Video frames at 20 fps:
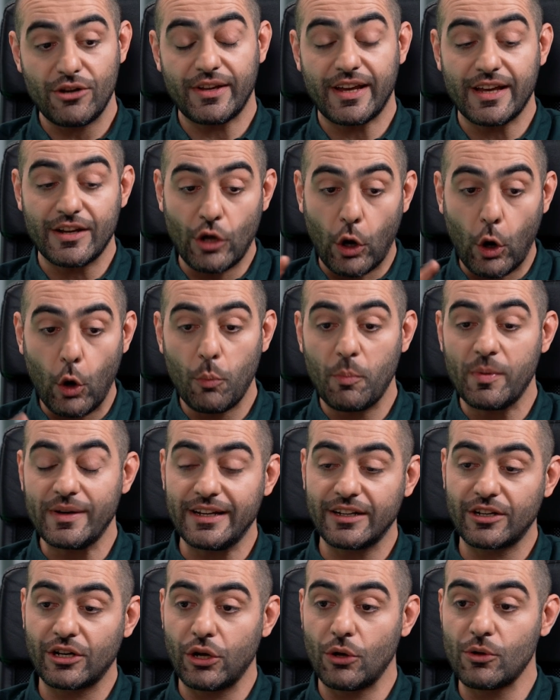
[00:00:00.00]
you can open
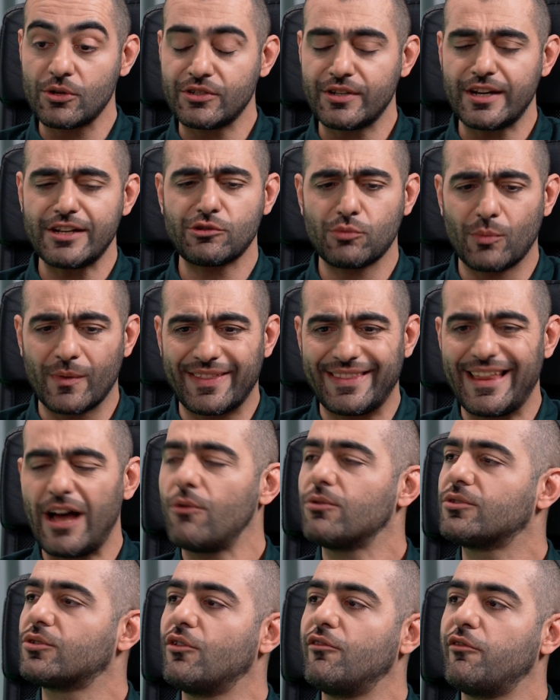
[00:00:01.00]
and close trades
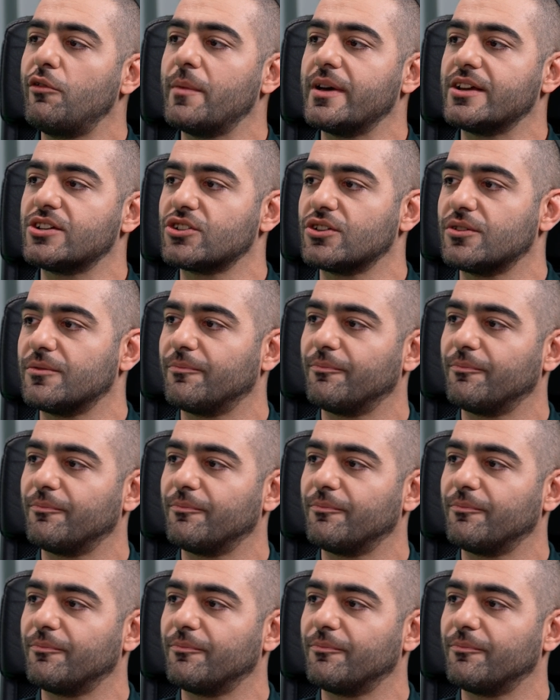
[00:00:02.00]
without confirmation.